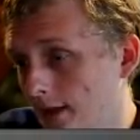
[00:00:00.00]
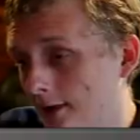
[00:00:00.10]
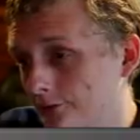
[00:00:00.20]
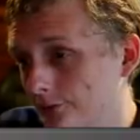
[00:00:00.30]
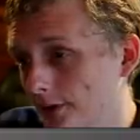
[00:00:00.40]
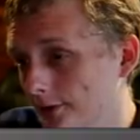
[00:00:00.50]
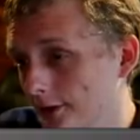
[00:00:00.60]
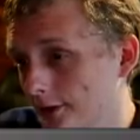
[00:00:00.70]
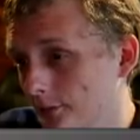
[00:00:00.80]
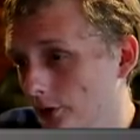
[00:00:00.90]
Had to have been an
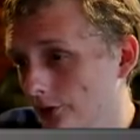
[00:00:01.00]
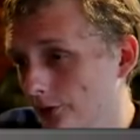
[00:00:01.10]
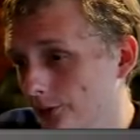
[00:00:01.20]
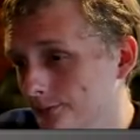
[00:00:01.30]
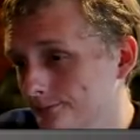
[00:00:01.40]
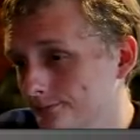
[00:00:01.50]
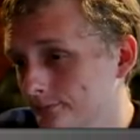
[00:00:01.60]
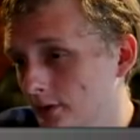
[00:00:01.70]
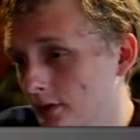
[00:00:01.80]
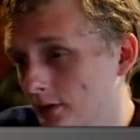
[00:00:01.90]
Ekimara though,
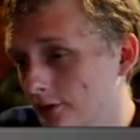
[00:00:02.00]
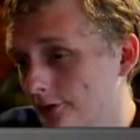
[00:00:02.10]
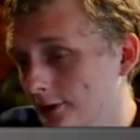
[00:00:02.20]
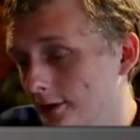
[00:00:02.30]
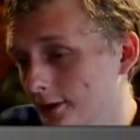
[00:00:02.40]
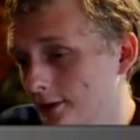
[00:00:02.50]
because he didn't